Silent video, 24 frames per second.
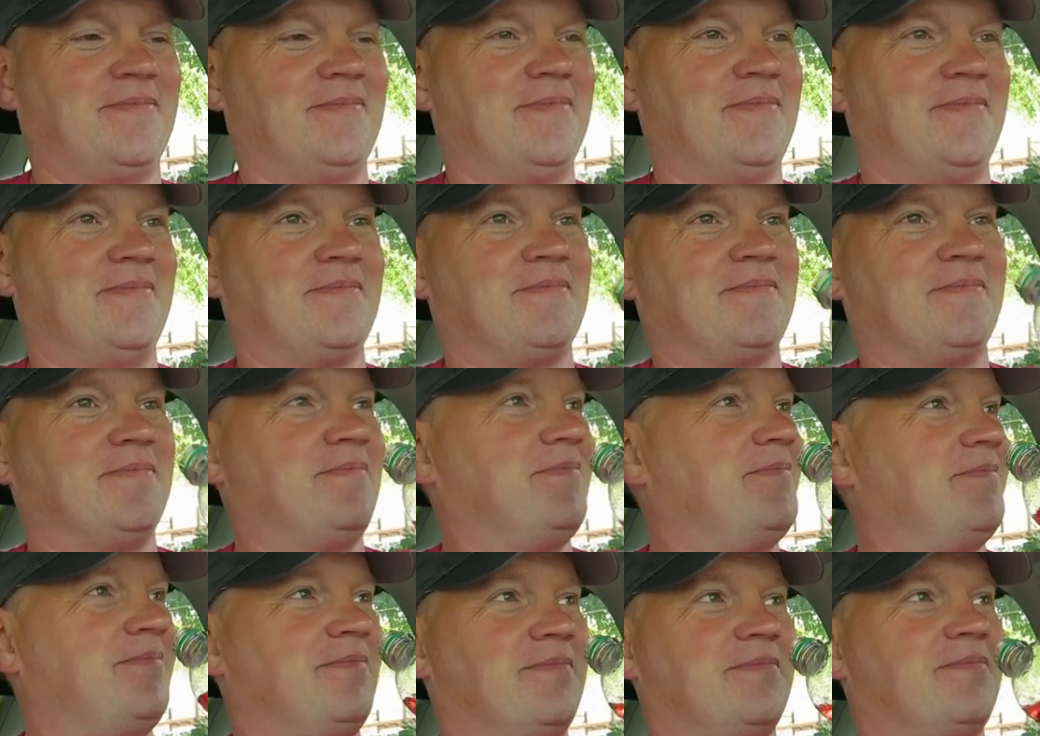
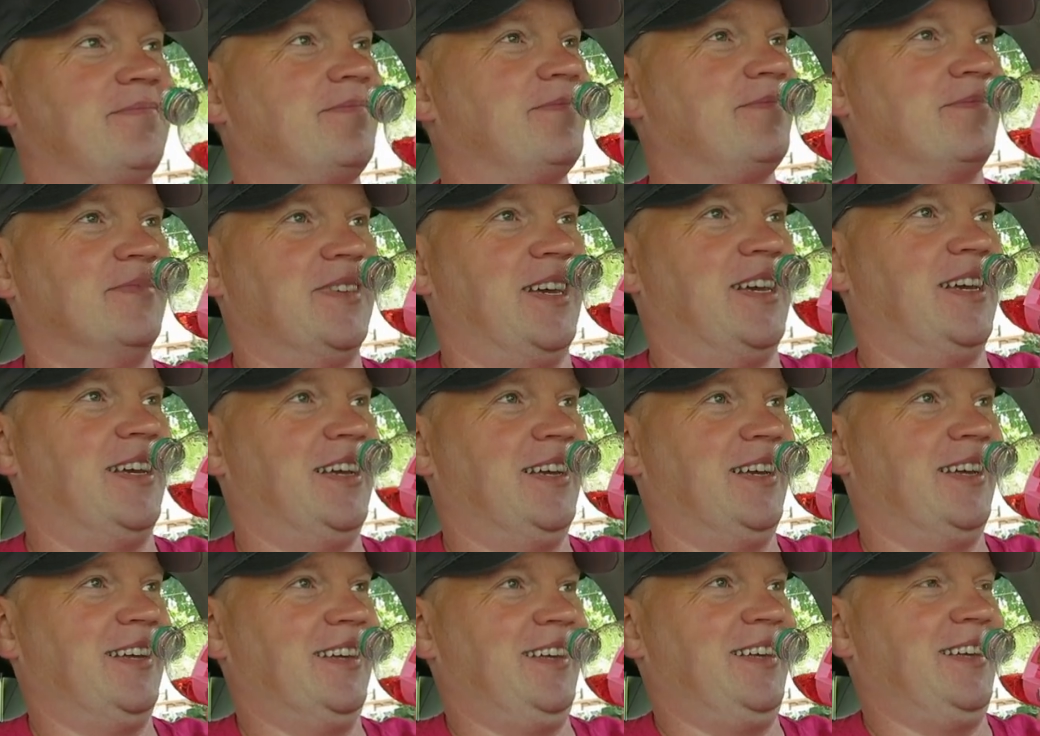
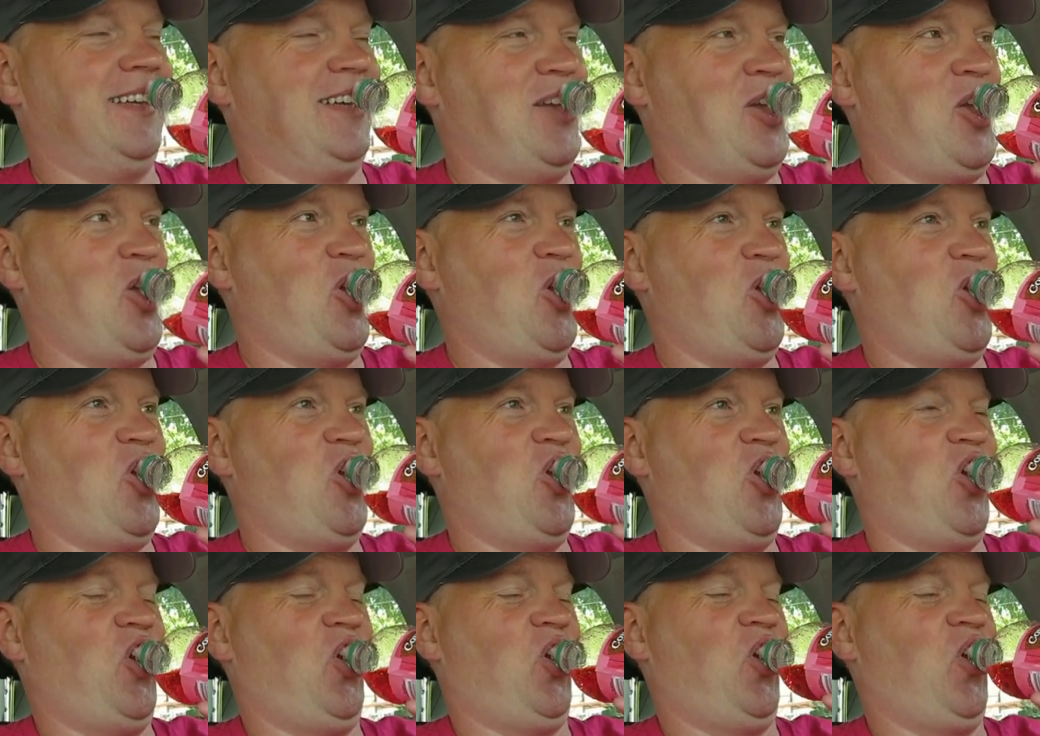
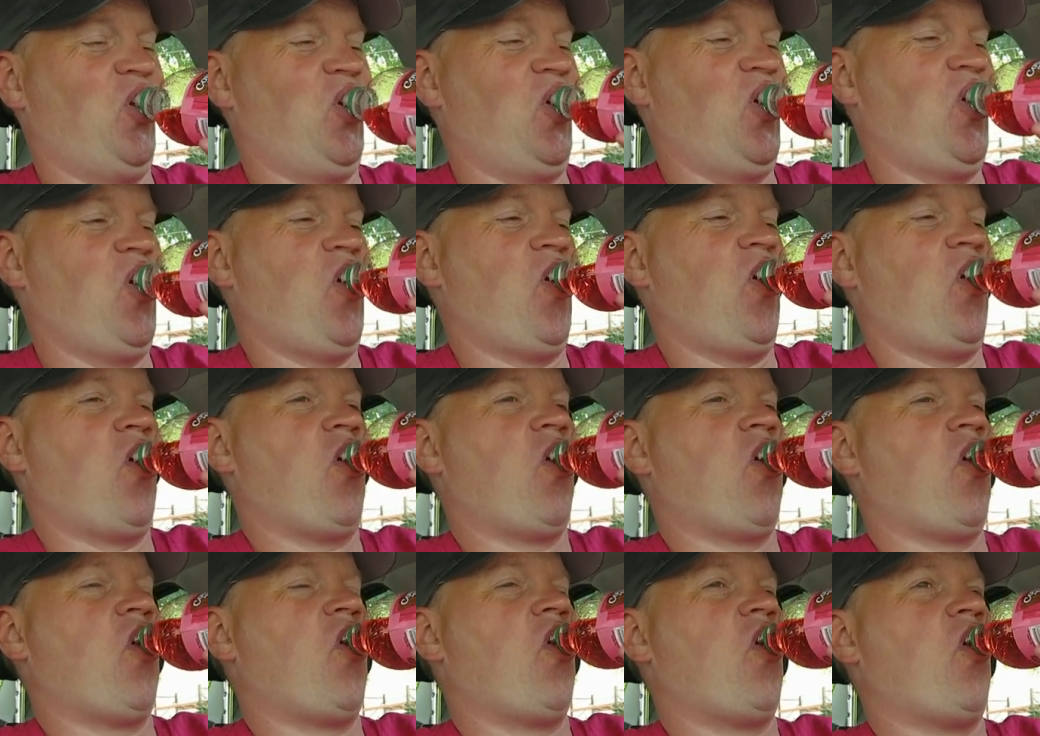
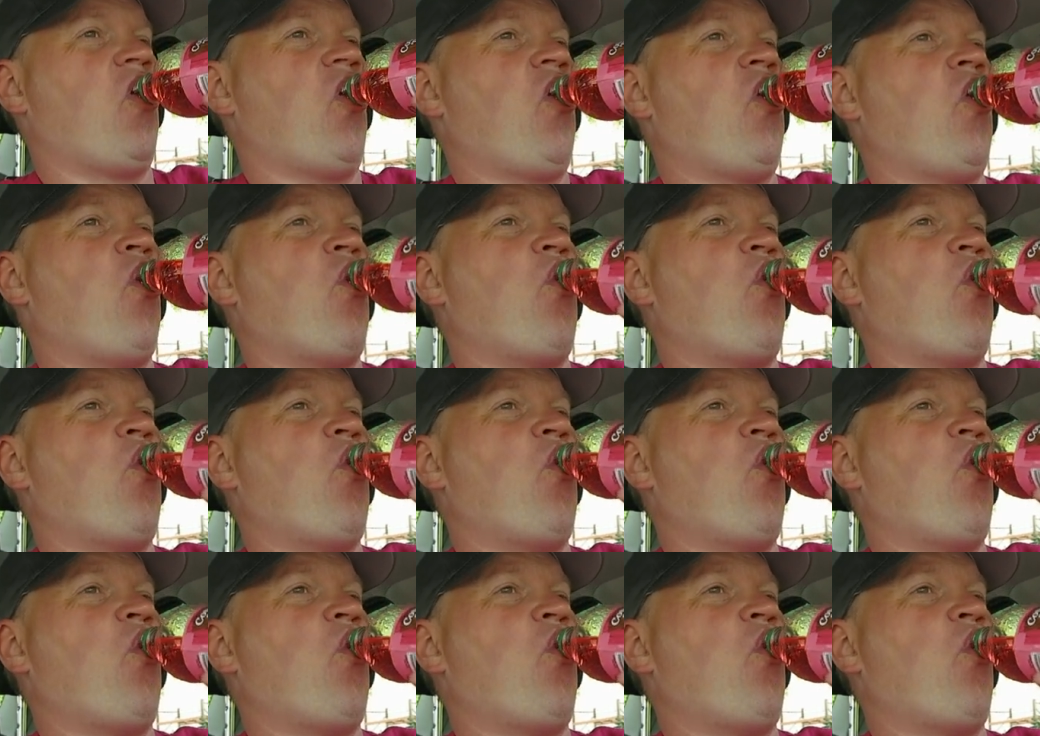(silence)